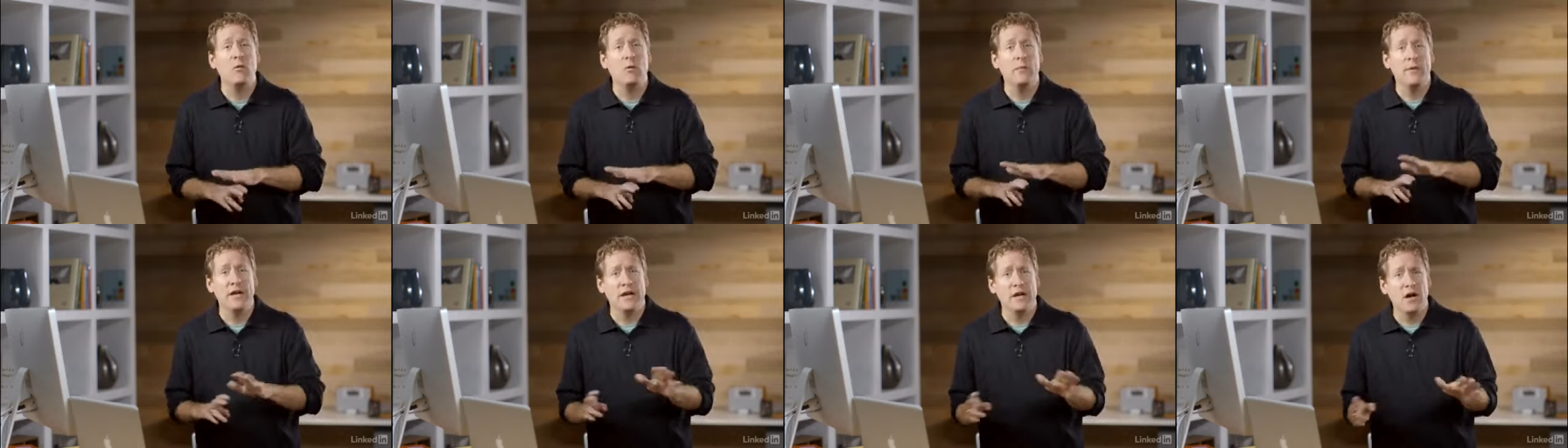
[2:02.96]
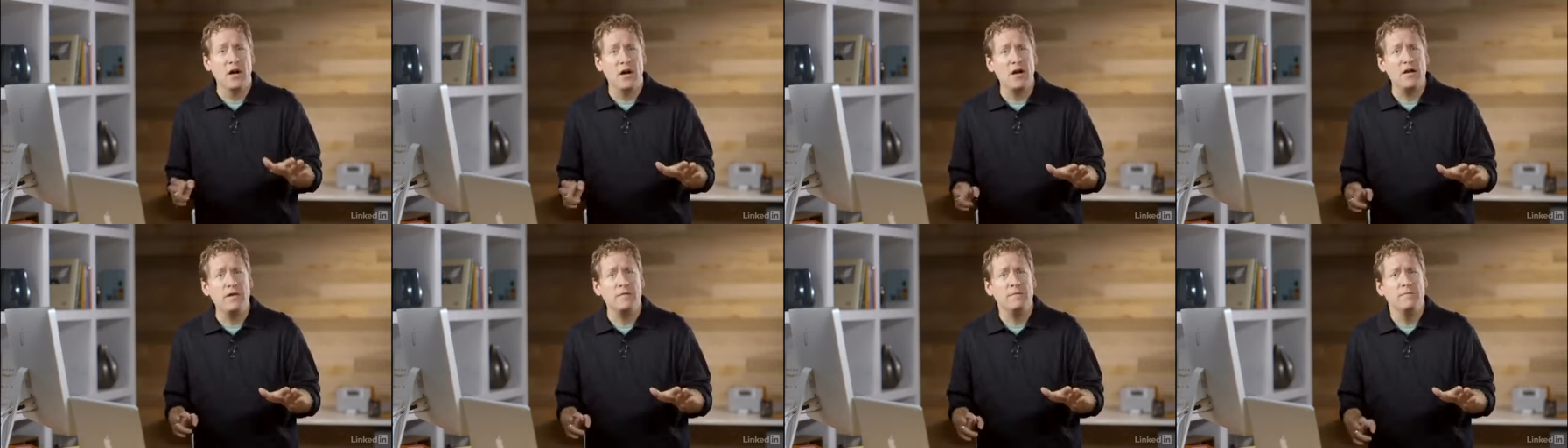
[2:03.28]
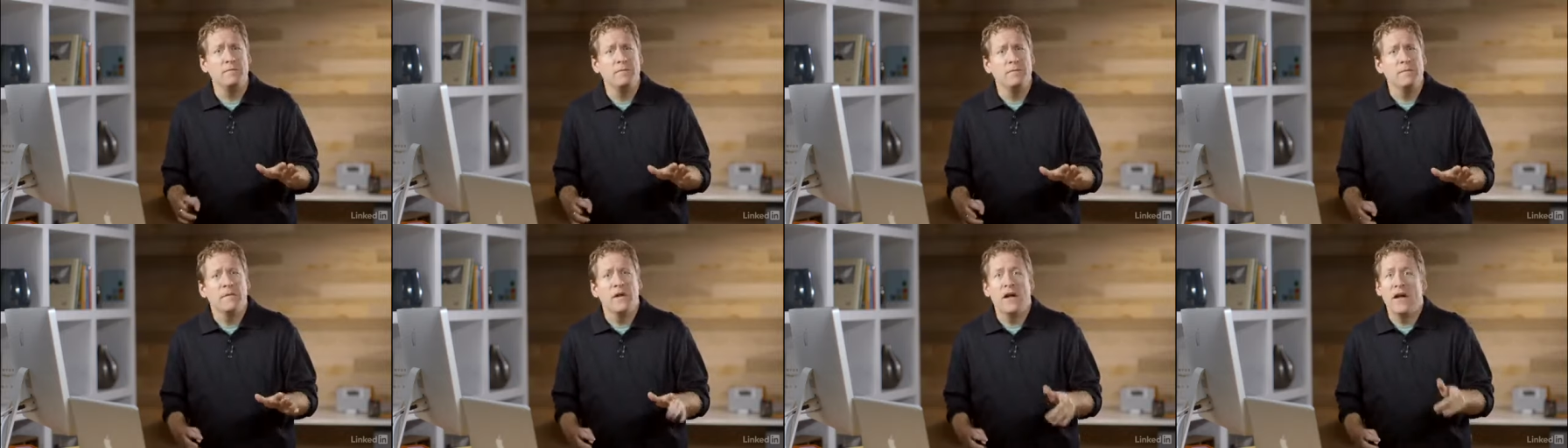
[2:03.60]
will be
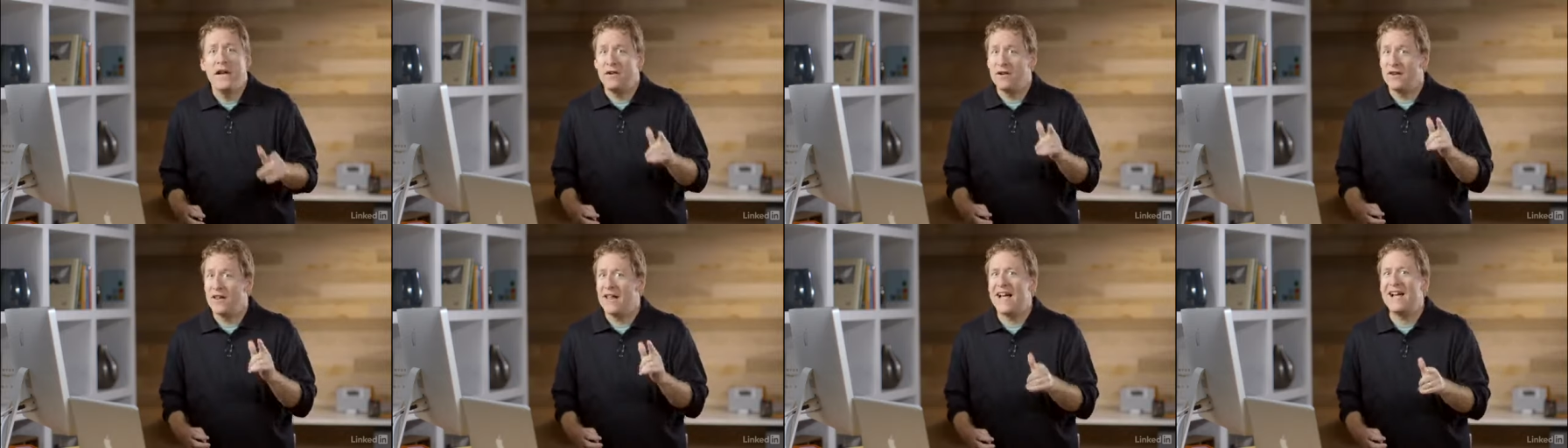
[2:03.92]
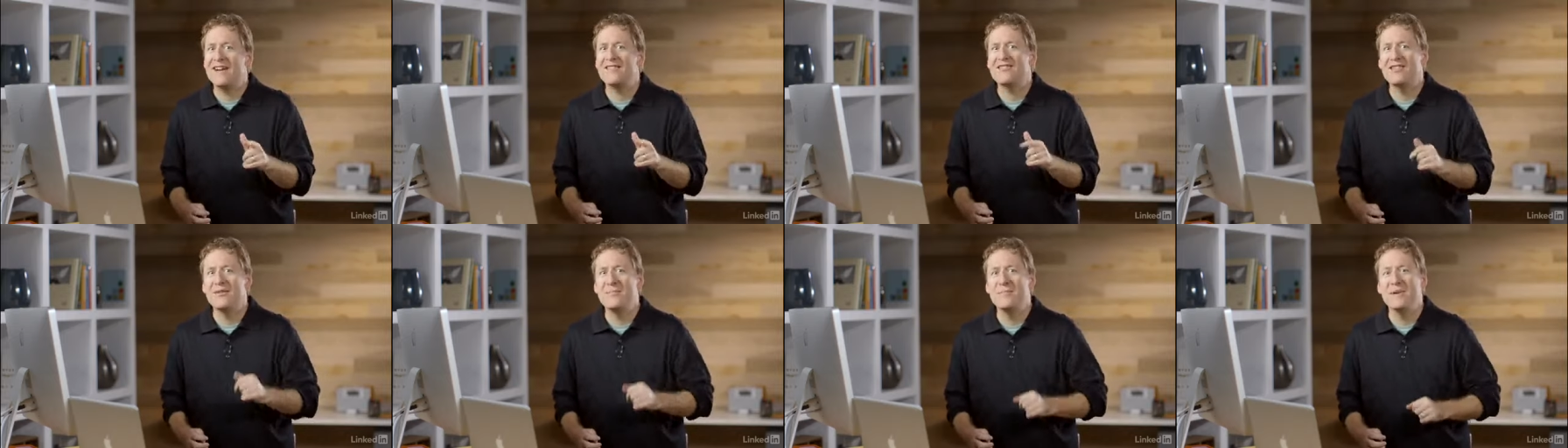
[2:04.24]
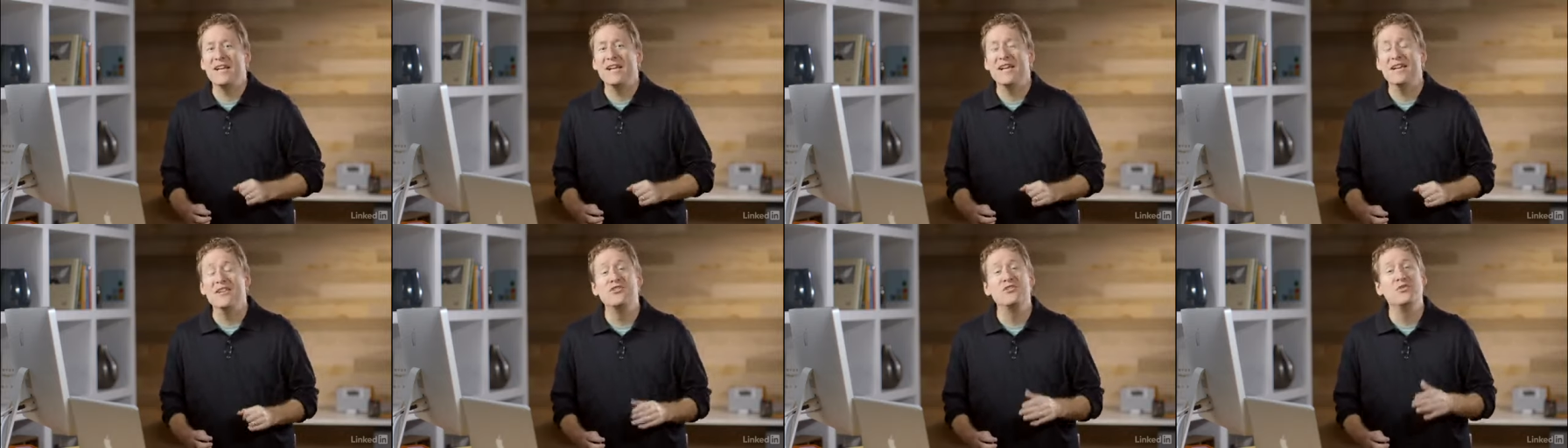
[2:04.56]
gone, and you'll actually
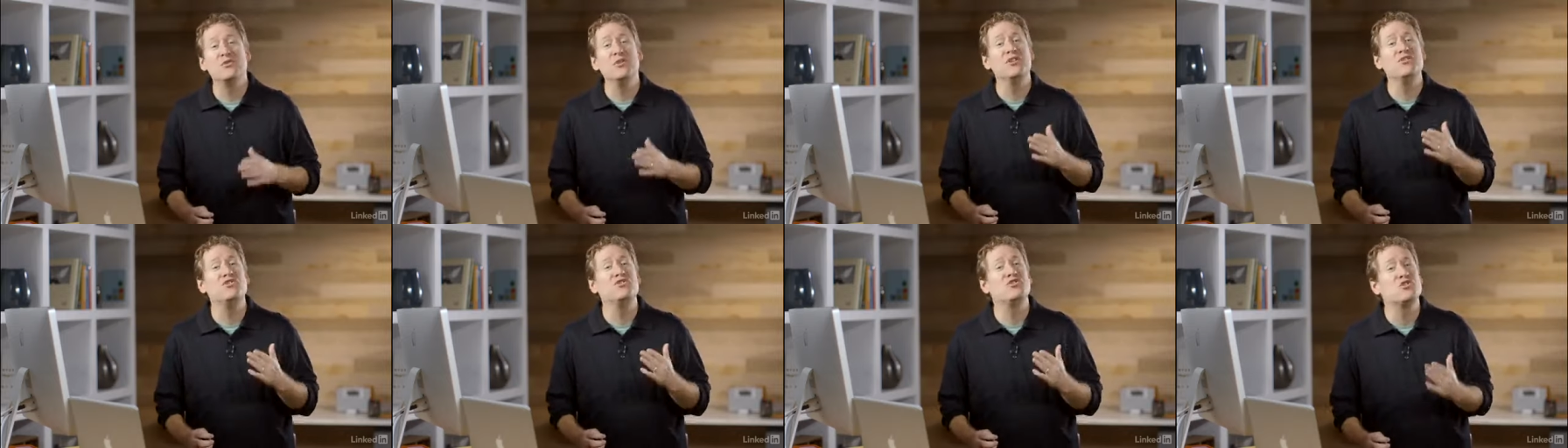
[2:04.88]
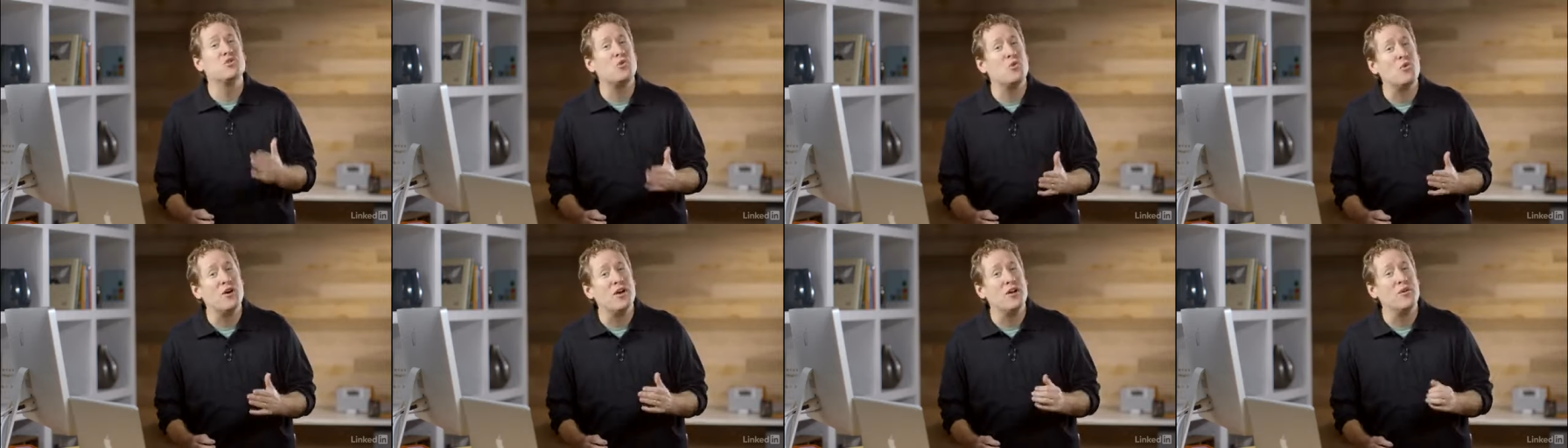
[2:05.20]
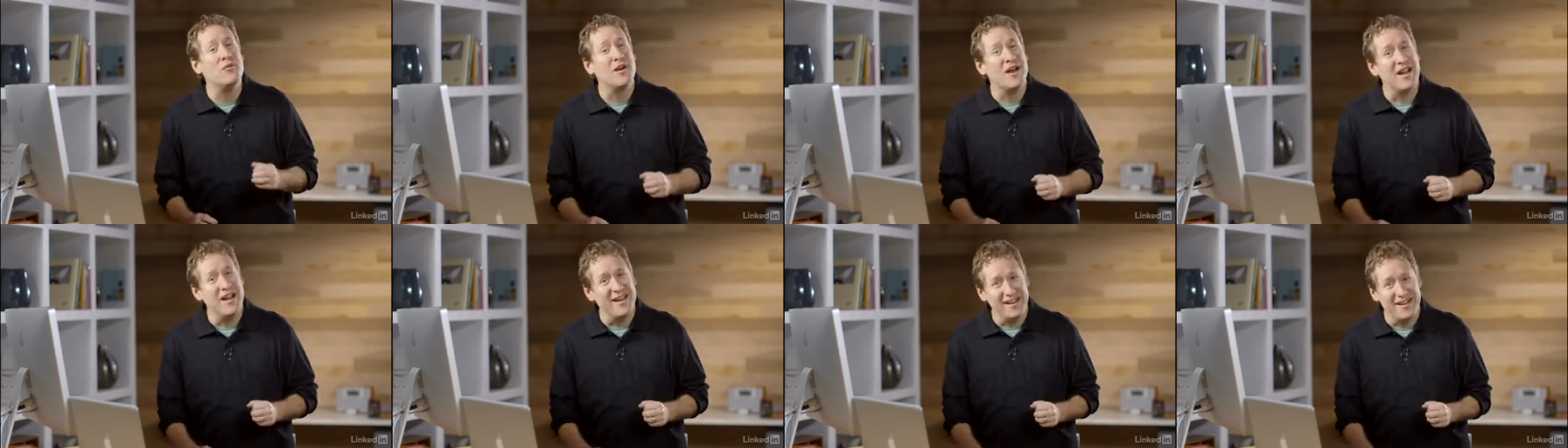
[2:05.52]
begin to enjoy
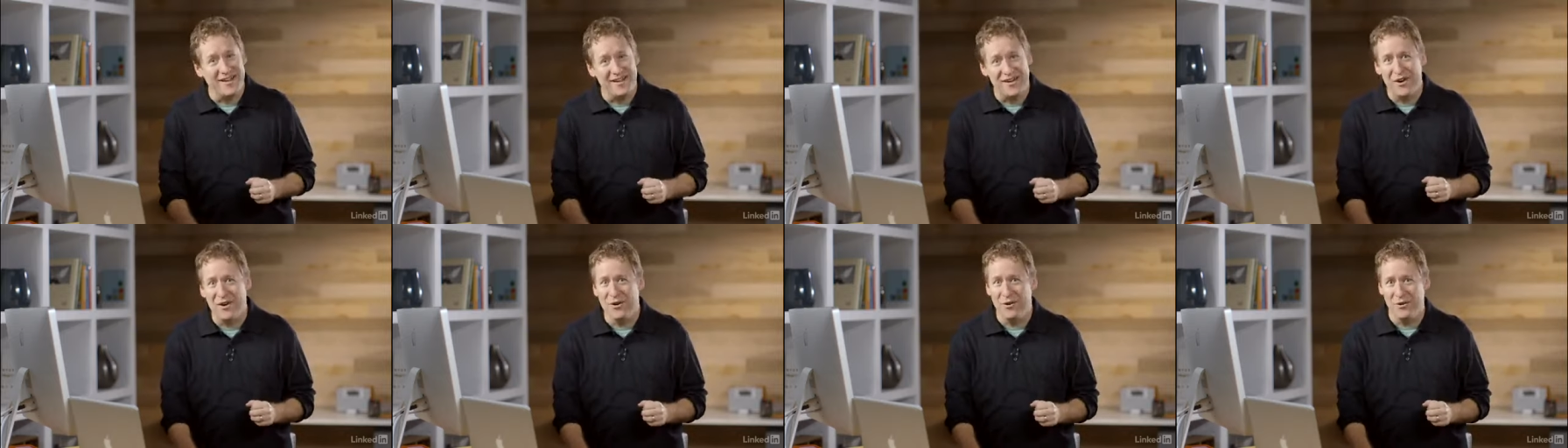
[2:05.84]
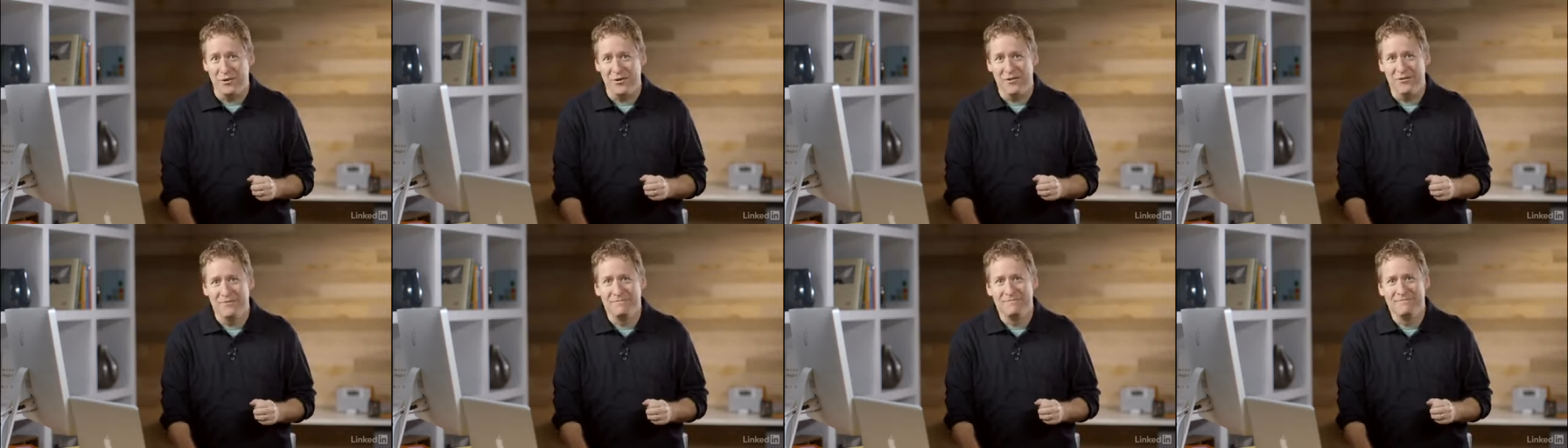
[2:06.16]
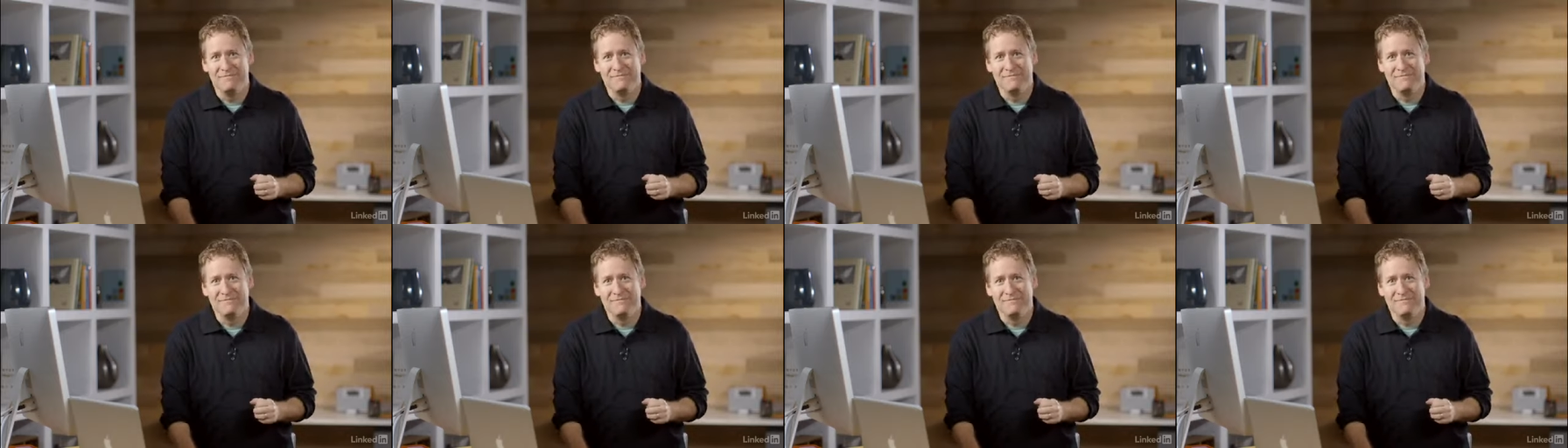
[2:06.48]
writing code.